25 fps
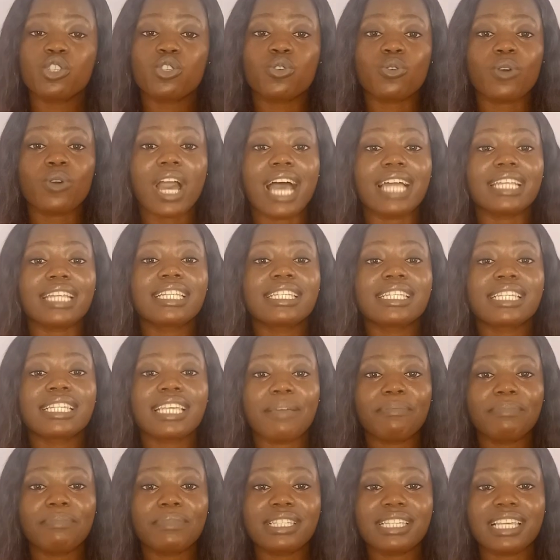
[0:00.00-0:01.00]

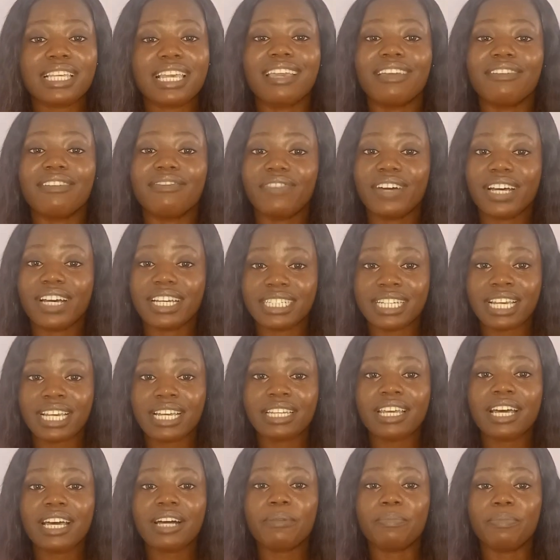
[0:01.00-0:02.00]
attempt a
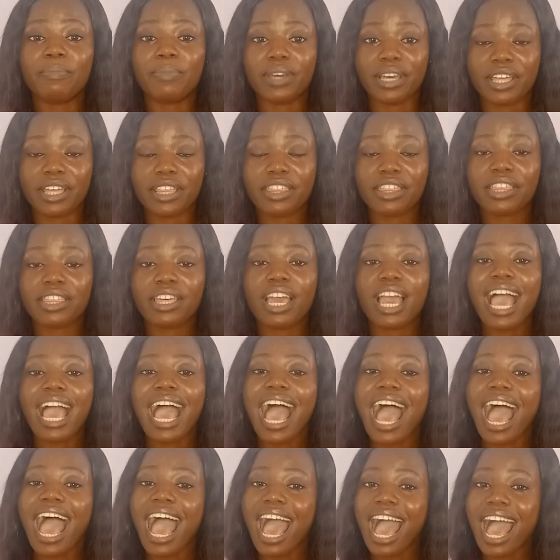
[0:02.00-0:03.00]
vaginal birth
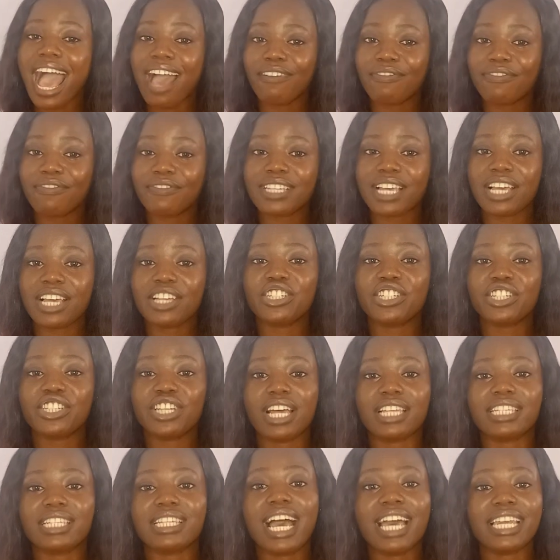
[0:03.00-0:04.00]
after she
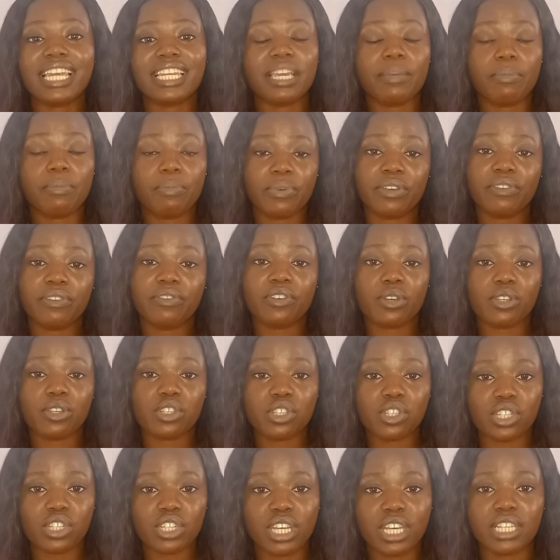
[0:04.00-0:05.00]
has had a previous
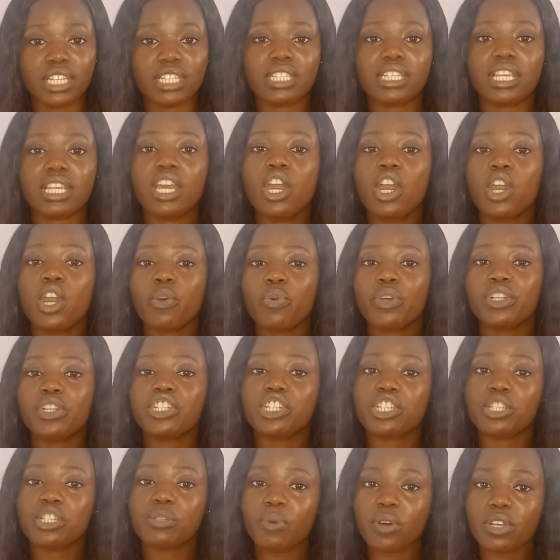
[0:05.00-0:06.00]
CS, which
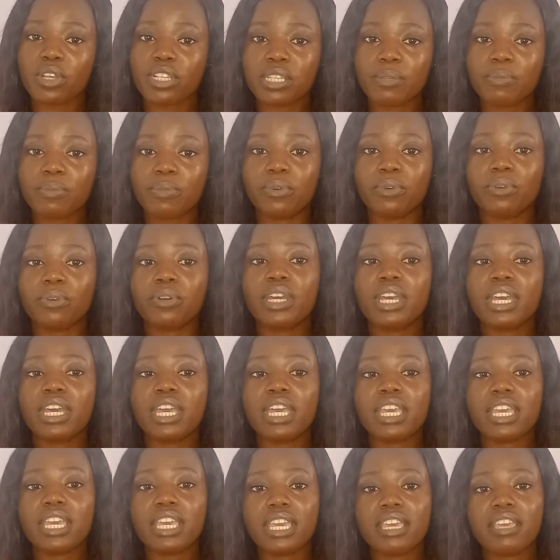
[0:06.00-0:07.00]
is possible
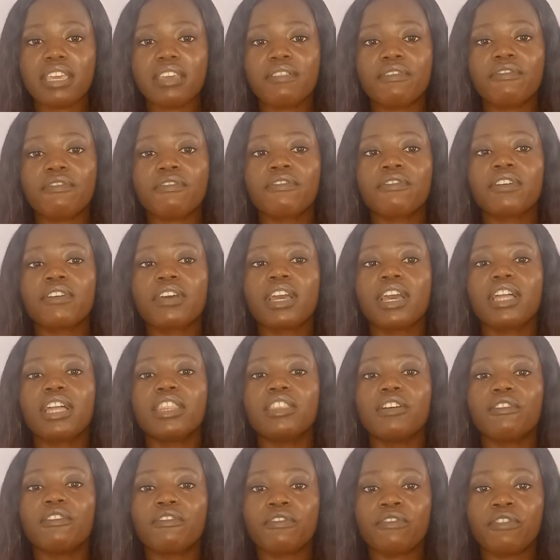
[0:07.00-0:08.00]
if
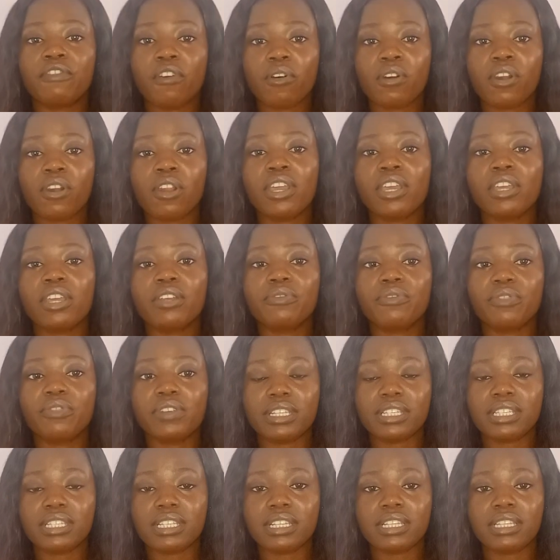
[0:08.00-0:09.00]
the following
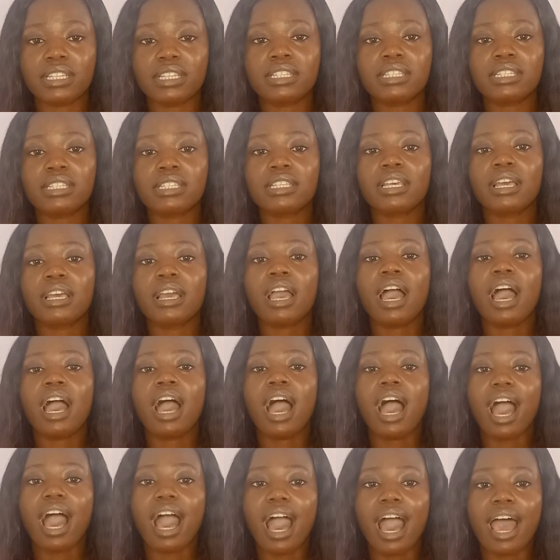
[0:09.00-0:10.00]
reasons
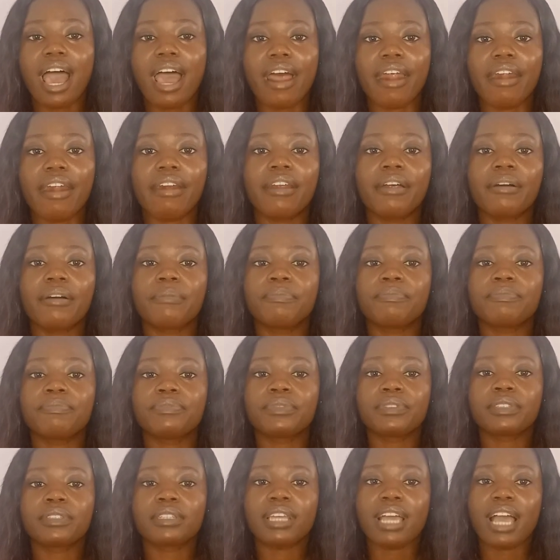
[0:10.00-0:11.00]
are
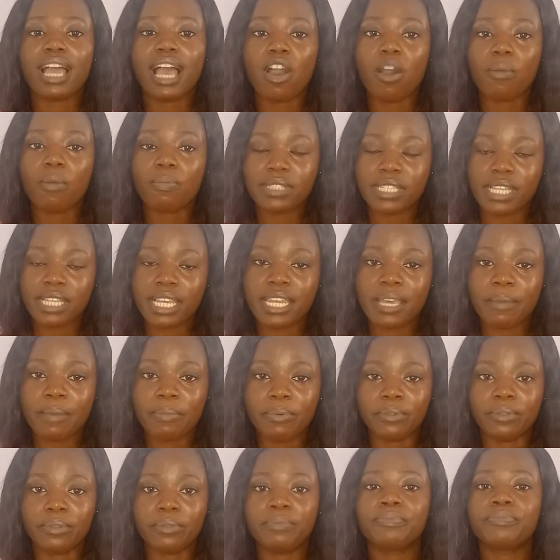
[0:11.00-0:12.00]

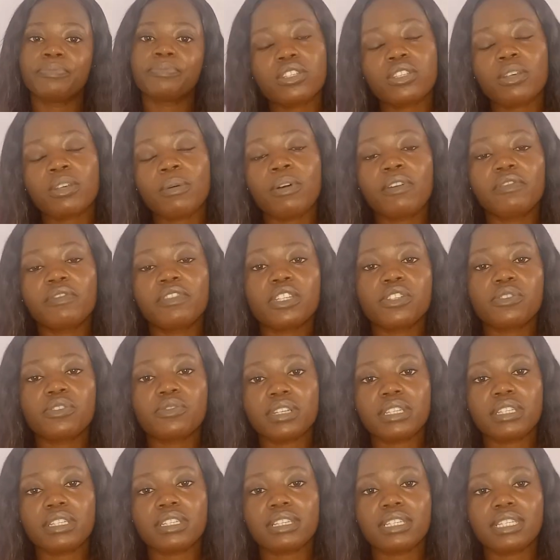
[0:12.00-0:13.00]
obtainable. Some of these
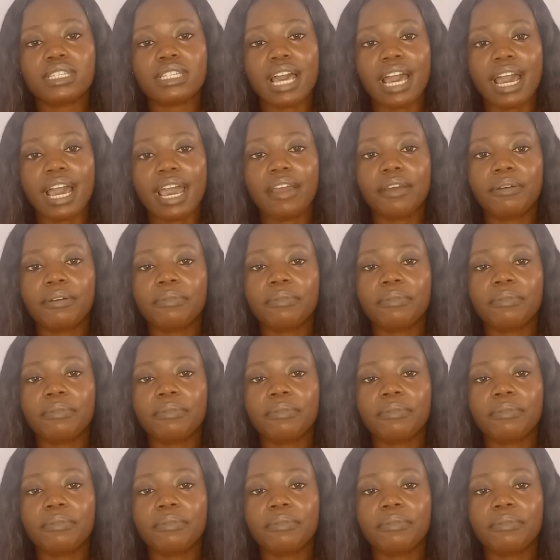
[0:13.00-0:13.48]
reasons are